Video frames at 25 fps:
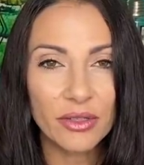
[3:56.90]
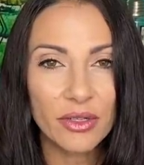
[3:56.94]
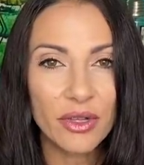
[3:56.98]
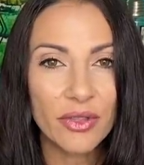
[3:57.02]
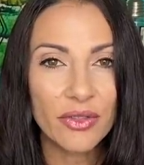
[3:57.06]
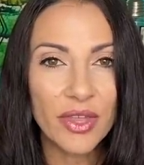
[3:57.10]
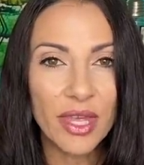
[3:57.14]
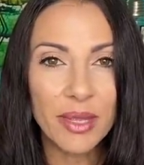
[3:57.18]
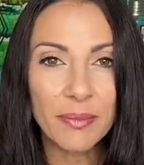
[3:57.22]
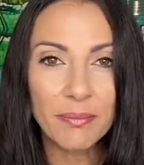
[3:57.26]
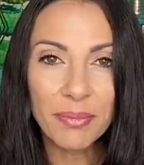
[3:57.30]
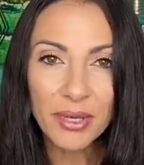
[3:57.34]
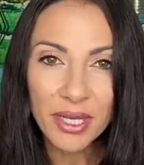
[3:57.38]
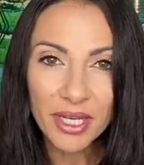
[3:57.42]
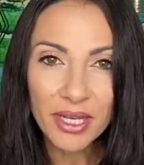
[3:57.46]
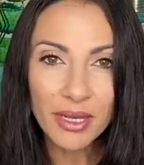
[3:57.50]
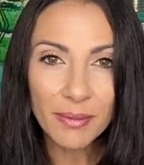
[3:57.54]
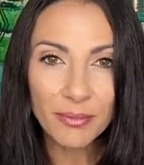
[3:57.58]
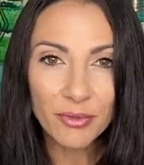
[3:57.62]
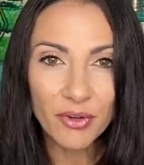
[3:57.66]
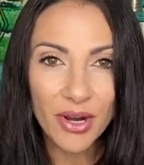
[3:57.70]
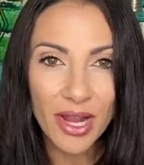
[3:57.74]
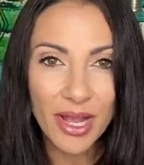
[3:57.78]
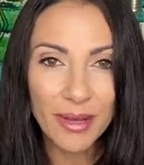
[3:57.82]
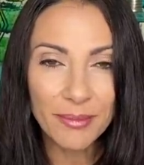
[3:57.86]
they pick
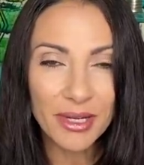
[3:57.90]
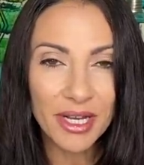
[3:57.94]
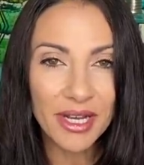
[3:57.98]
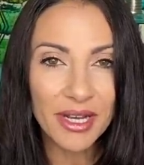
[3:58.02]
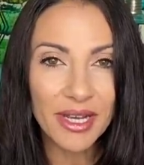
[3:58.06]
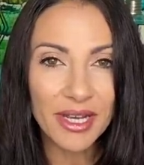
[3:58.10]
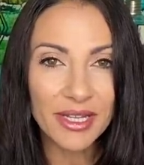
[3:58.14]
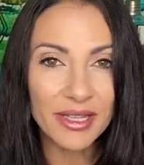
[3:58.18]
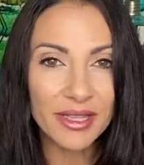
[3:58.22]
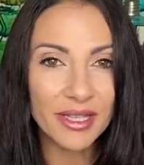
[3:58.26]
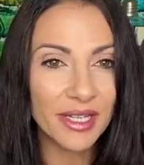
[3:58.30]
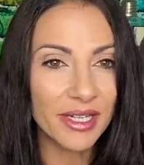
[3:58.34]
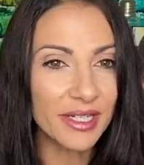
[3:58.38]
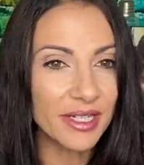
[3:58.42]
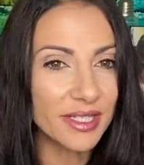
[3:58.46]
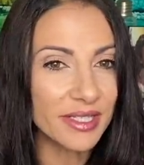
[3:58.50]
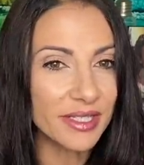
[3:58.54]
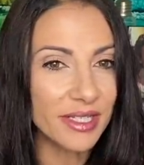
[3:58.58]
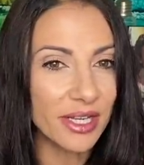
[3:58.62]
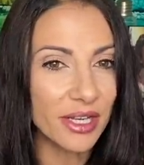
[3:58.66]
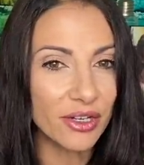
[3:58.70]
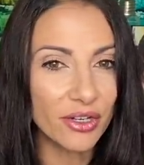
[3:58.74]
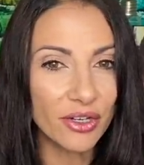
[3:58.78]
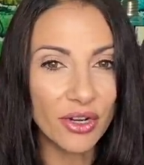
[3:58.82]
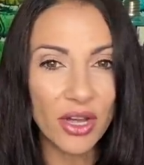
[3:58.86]
up Grandma, and then he
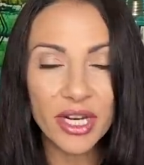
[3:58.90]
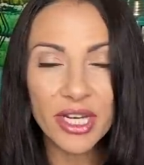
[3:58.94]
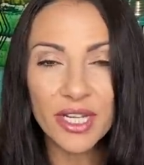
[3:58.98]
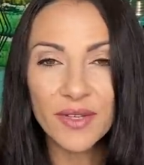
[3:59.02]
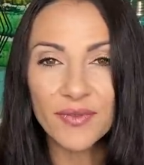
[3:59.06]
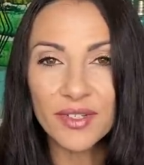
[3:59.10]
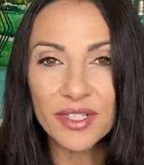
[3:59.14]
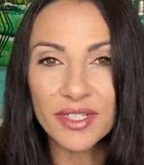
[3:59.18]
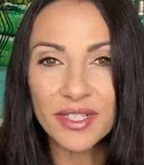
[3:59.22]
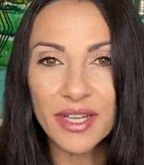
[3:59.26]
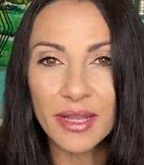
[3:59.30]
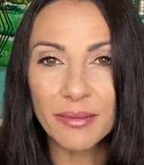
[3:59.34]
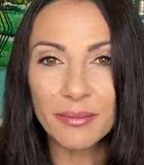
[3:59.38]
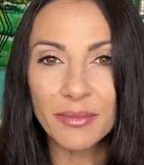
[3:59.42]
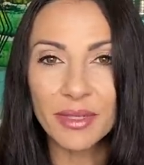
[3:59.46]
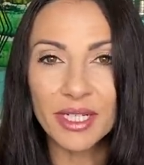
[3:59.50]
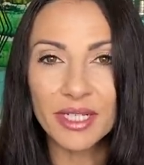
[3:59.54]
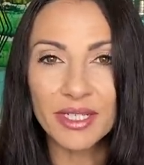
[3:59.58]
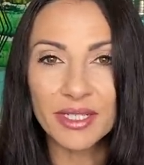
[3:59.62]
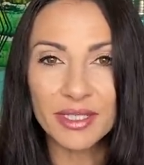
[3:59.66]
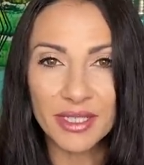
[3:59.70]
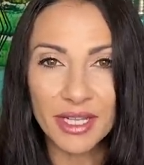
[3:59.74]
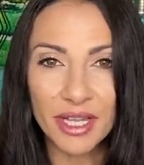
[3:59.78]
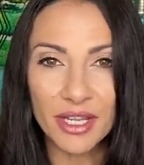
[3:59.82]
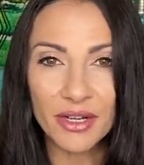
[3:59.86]
said not even 10
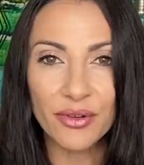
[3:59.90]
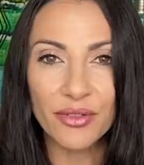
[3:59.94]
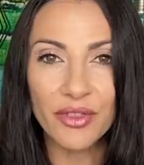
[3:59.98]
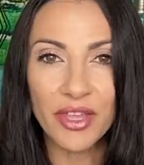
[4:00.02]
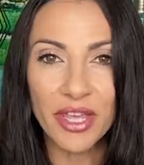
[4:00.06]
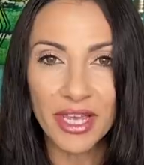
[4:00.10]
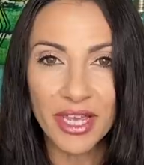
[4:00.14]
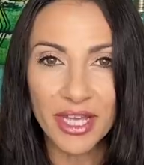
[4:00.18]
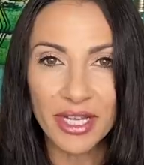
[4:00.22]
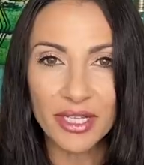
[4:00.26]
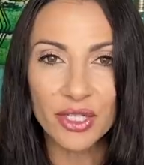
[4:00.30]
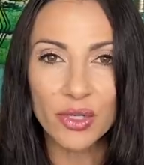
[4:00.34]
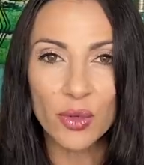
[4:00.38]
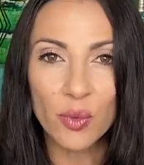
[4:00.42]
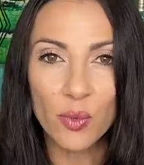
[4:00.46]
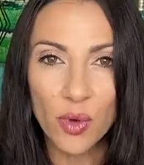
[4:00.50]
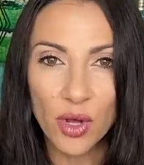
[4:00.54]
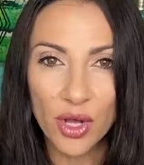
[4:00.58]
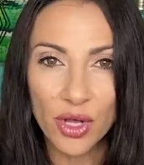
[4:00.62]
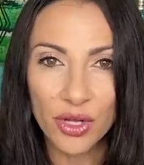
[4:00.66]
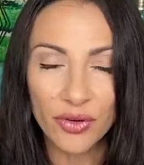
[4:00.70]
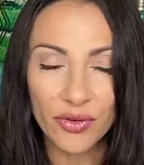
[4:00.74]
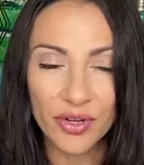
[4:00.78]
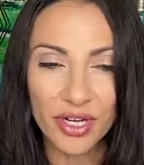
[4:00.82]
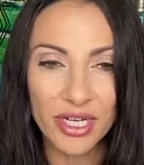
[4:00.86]
minutes later, they head to
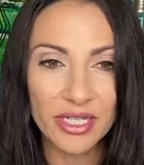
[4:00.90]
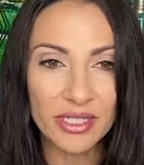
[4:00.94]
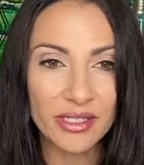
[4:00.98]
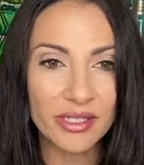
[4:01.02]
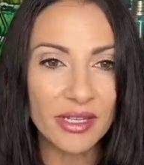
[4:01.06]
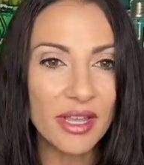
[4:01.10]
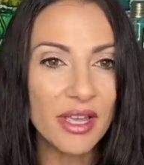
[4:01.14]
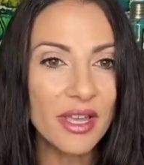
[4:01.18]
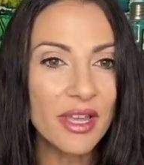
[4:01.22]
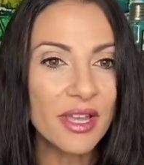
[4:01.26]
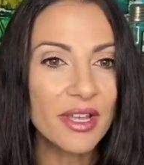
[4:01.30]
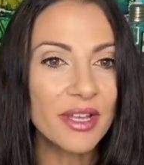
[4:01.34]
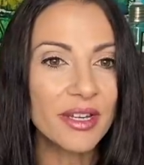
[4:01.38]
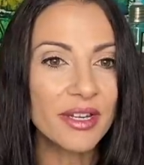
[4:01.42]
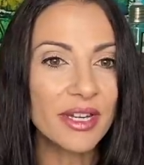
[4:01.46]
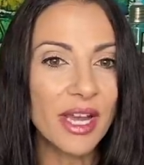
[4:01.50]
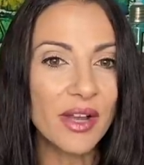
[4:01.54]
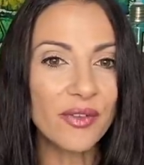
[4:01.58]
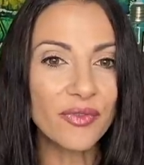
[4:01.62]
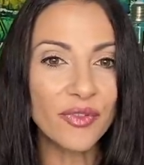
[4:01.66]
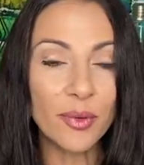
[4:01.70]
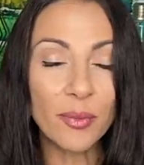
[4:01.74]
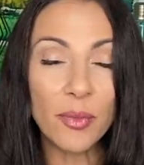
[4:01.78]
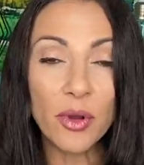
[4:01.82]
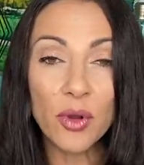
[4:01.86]
Walgreens. Now,
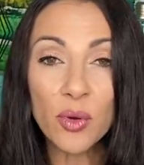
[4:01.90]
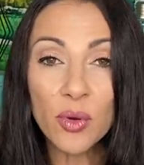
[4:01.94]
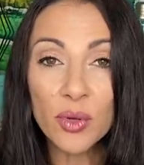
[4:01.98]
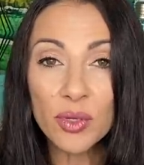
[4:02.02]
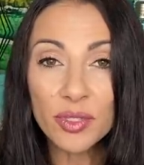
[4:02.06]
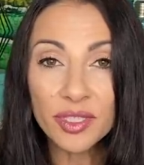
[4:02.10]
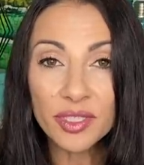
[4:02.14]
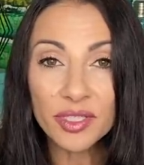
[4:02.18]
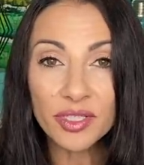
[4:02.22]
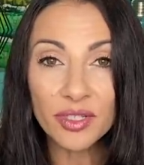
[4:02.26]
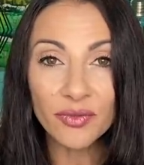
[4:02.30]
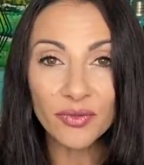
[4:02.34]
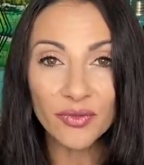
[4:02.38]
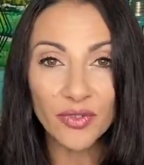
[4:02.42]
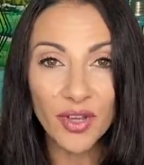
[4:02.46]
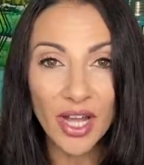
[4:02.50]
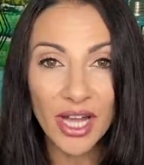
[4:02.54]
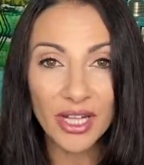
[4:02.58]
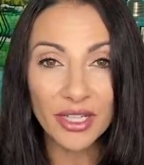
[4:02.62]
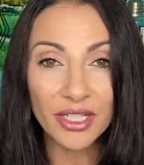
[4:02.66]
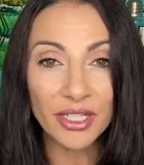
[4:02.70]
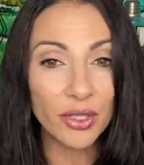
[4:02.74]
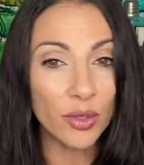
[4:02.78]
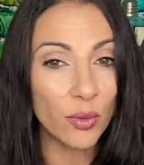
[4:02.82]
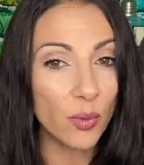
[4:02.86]
from Holston
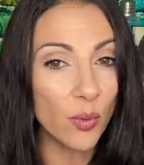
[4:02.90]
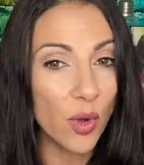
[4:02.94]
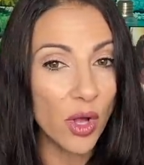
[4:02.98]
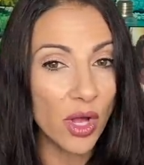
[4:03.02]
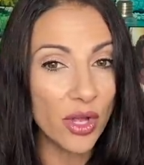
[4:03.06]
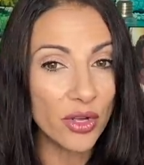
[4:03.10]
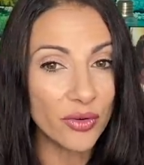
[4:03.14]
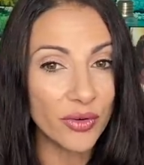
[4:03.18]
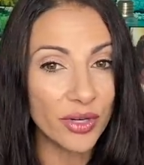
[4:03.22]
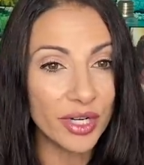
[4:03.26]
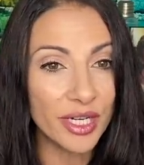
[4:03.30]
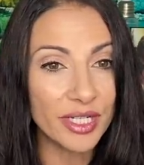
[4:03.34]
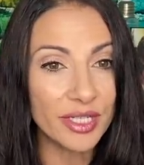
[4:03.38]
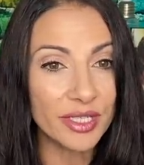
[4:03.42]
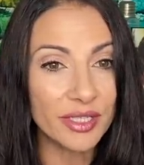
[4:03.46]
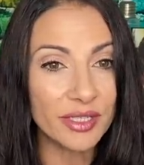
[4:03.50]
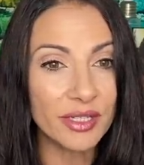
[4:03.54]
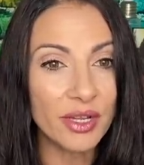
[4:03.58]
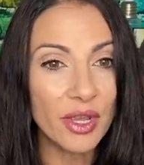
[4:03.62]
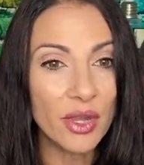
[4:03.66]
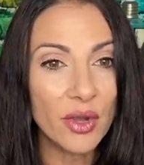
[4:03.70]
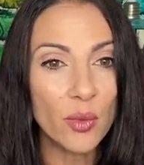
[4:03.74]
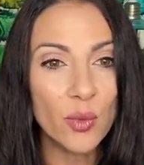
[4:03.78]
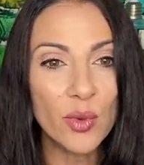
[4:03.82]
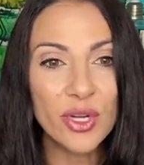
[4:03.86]
Valley to Walgreens,
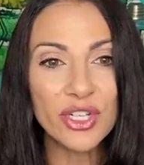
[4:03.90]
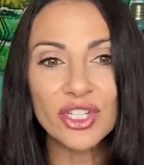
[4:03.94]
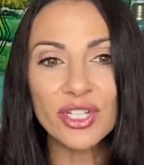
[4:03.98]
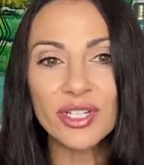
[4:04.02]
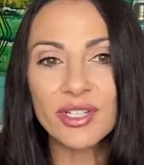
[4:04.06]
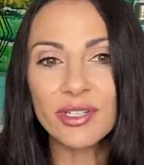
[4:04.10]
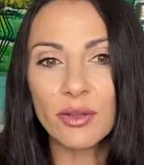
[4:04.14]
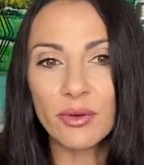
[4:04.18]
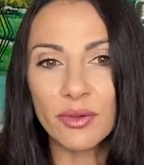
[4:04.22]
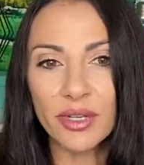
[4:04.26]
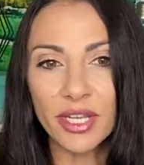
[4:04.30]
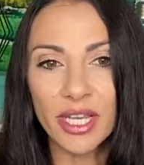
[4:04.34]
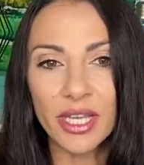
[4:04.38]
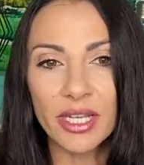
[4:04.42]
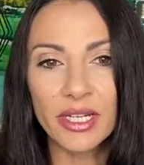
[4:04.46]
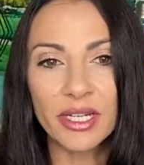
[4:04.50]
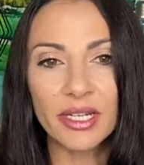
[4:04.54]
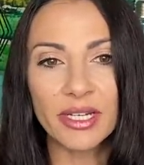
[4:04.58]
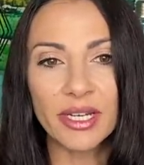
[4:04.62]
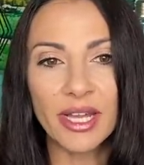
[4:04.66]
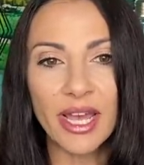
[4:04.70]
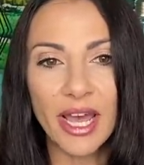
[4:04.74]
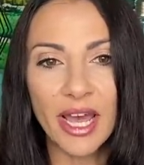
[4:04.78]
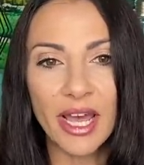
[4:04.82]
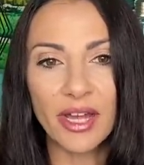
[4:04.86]
which is
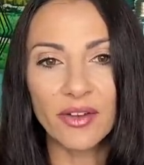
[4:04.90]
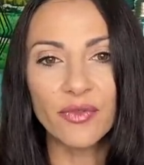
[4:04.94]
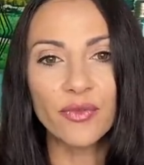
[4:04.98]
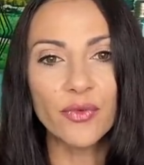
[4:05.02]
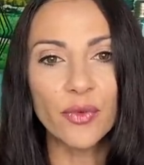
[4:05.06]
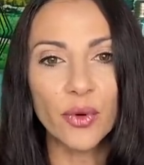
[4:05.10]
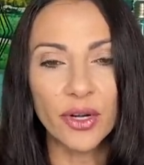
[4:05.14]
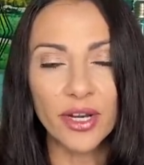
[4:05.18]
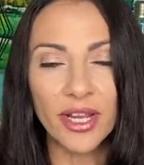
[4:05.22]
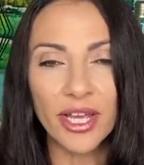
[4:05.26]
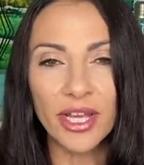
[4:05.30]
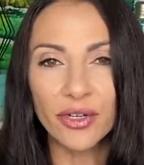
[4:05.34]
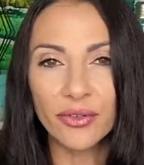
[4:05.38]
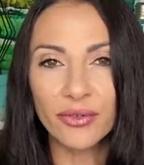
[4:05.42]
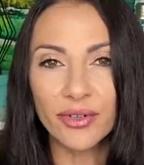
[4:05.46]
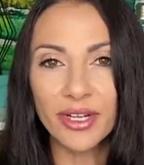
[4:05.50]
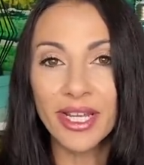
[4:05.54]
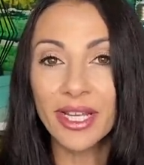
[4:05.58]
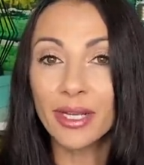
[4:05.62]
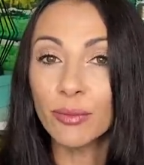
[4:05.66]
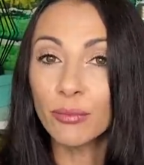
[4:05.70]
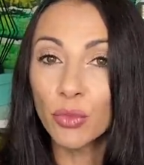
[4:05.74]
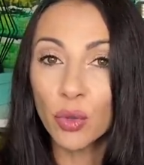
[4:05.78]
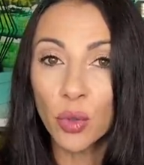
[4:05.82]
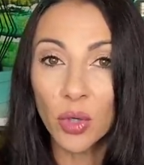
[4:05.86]
located at Fort Henry
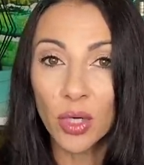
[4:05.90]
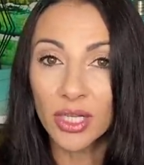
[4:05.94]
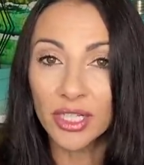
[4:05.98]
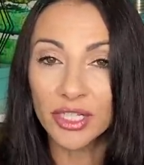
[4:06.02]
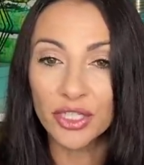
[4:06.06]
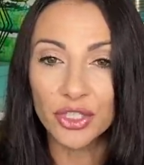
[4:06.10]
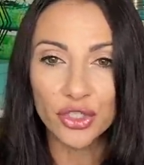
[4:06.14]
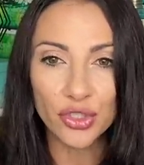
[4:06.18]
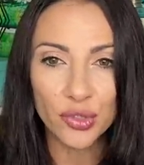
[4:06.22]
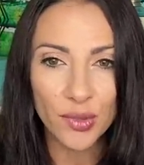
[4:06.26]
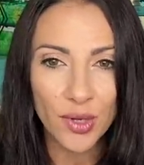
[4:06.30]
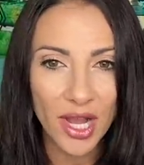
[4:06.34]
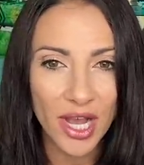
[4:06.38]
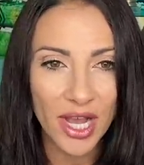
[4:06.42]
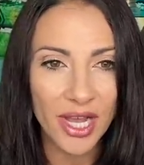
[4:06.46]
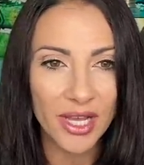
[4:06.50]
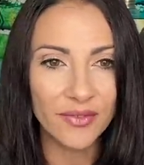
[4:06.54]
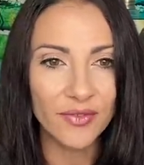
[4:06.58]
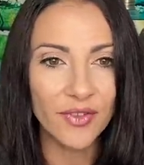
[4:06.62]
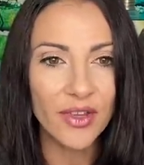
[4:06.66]
and Moreland Drive,